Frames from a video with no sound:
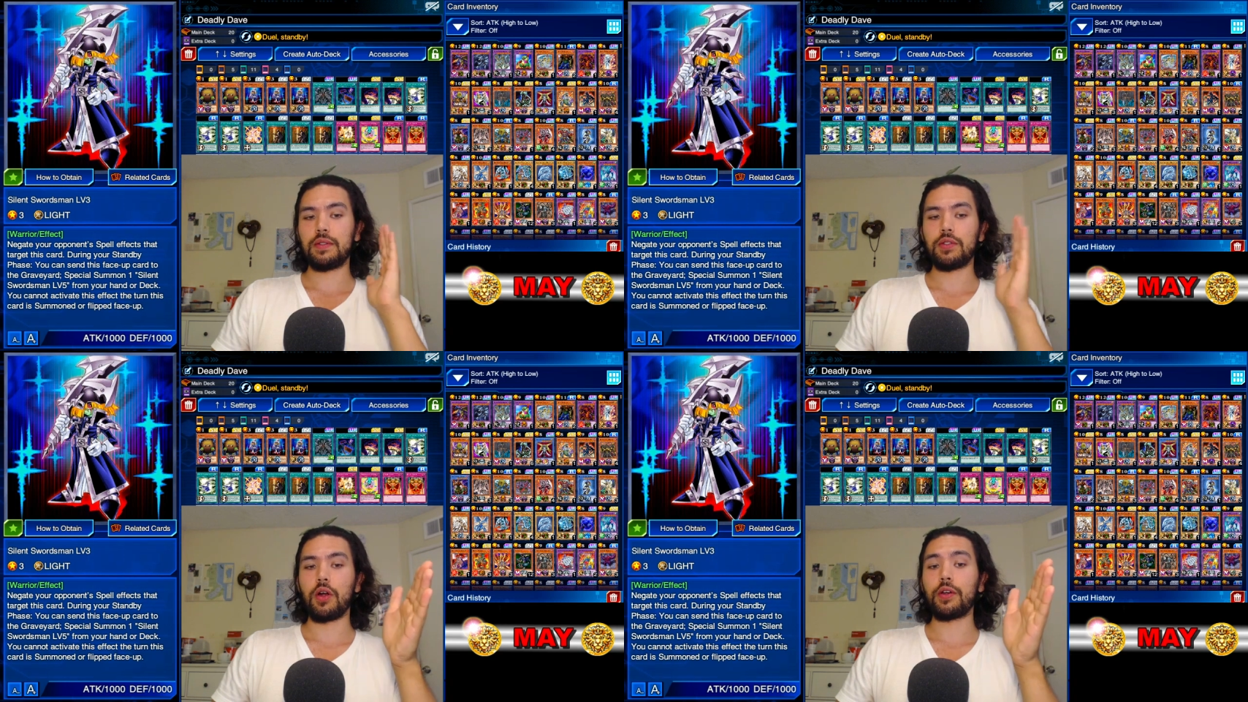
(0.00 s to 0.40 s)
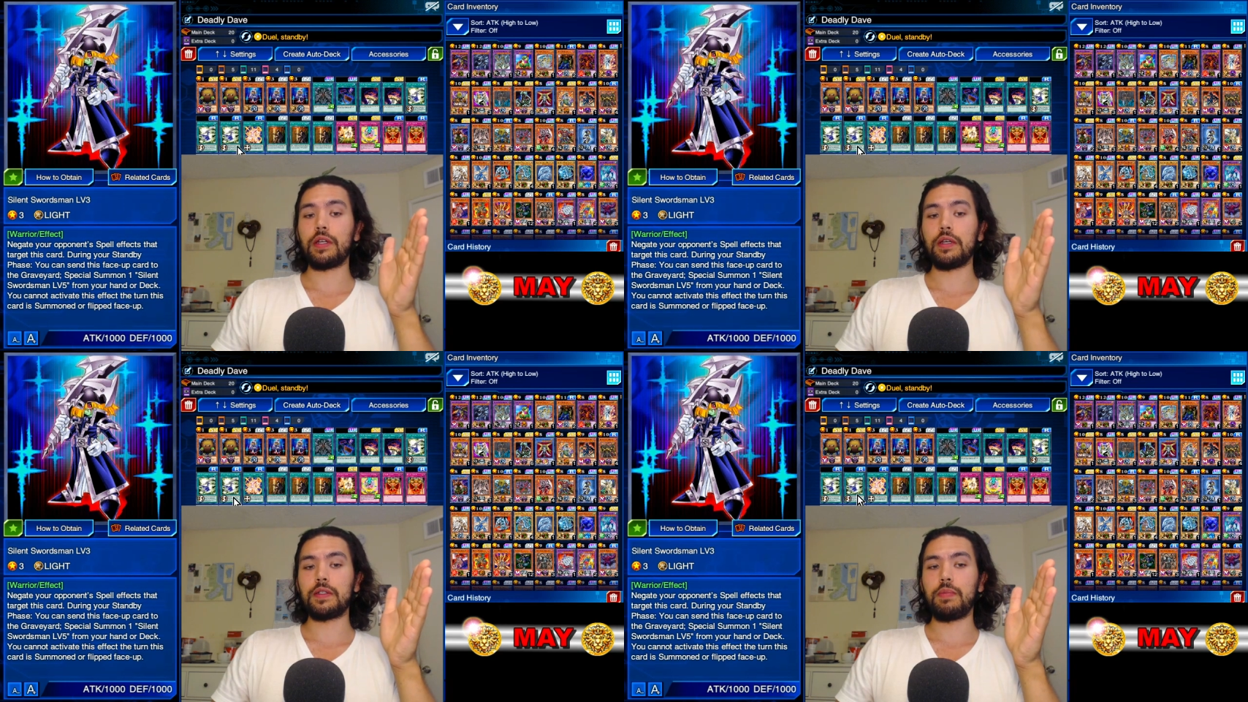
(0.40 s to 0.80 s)

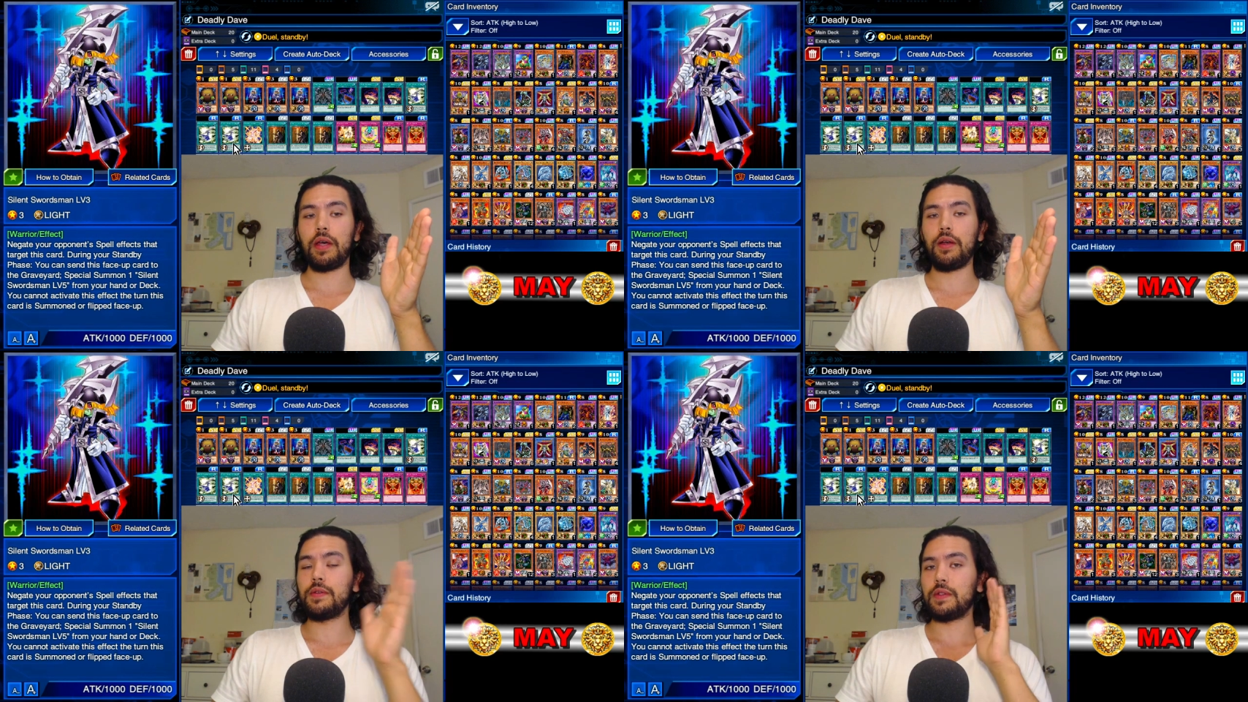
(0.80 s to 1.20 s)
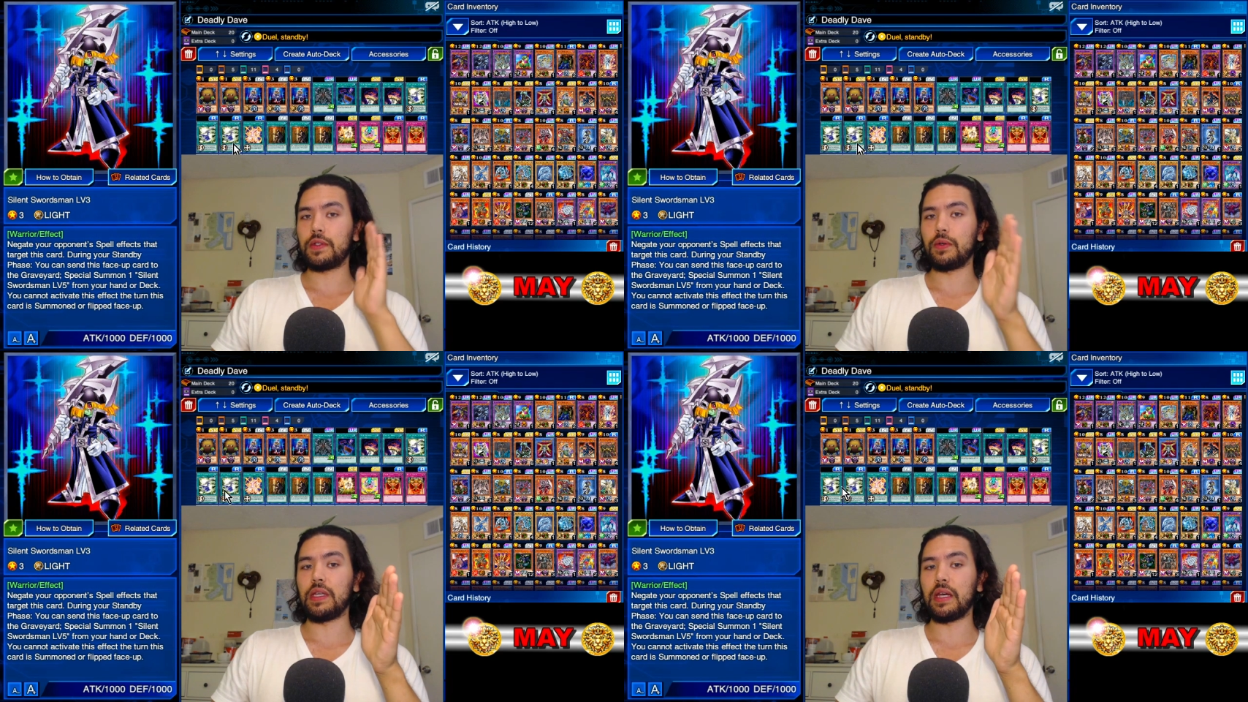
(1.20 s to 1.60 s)
targeting spells,
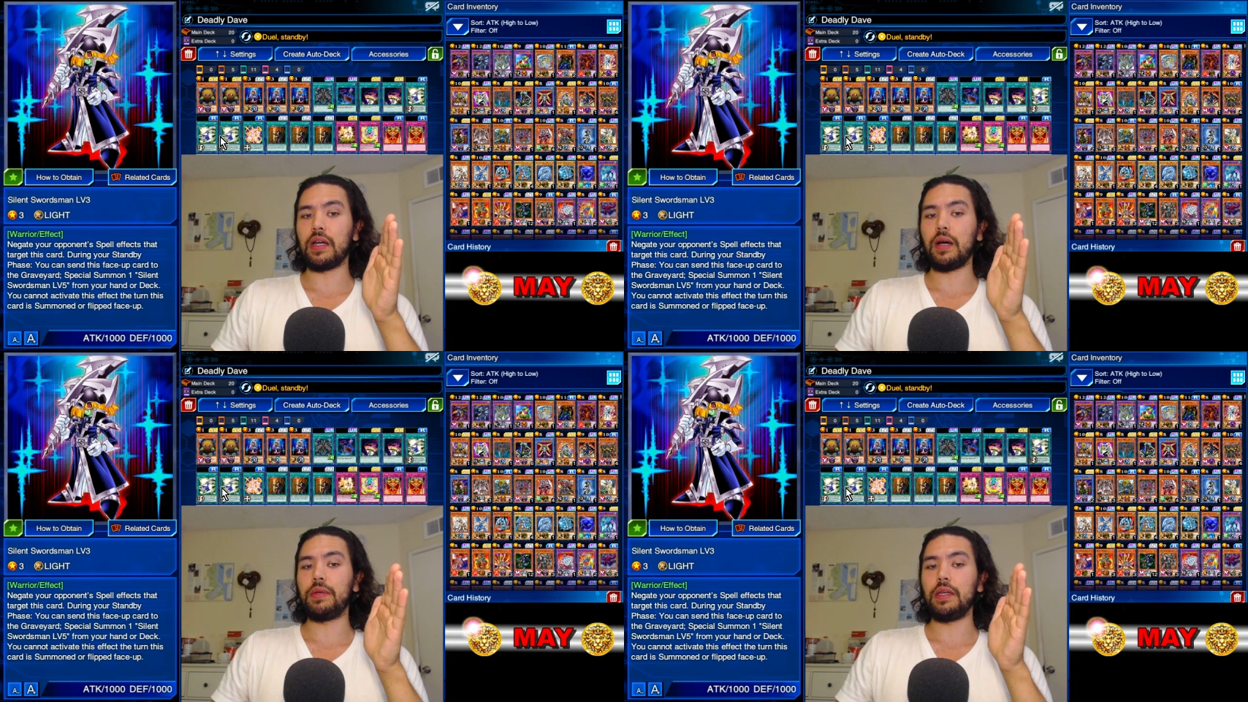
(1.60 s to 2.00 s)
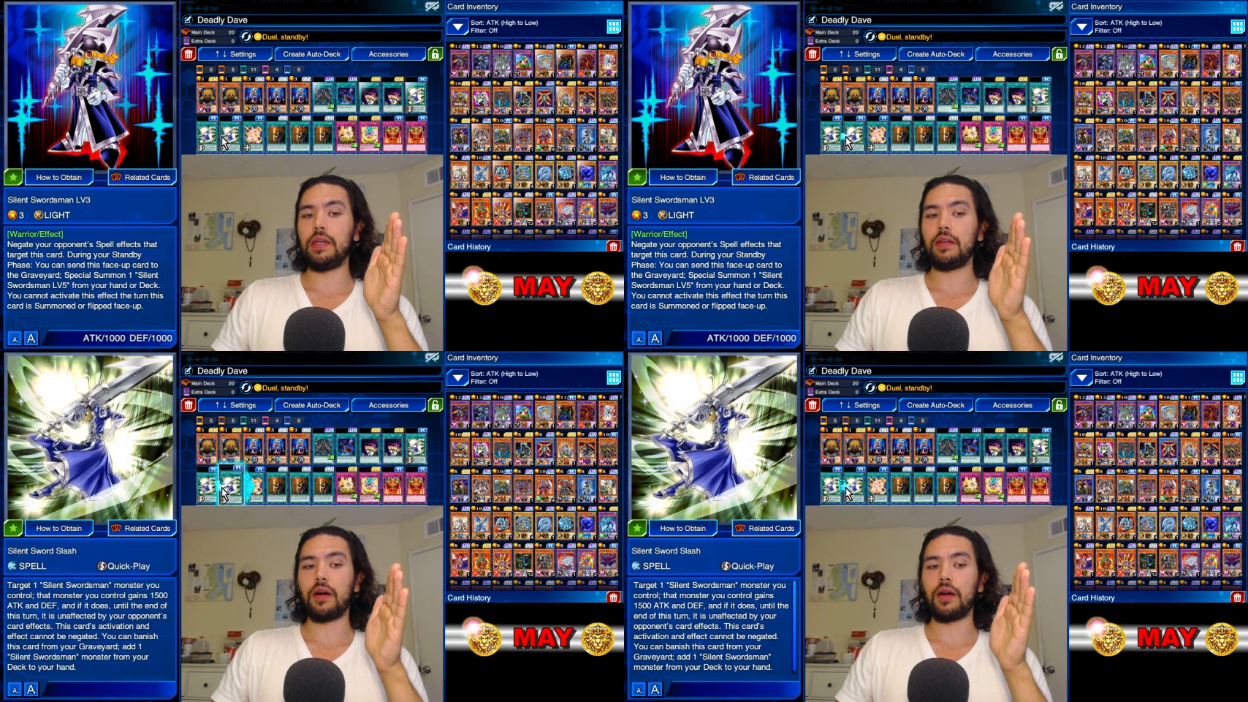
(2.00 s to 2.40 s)
so he cannot be
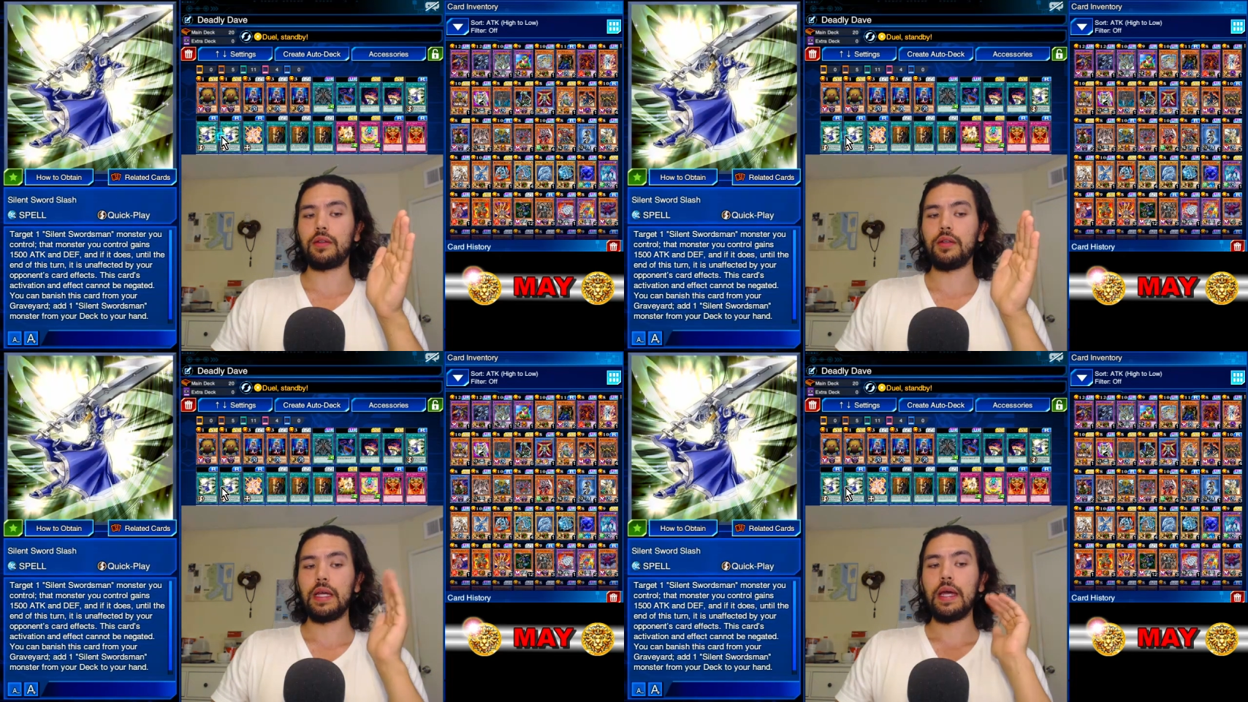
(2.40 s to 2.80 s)
econned.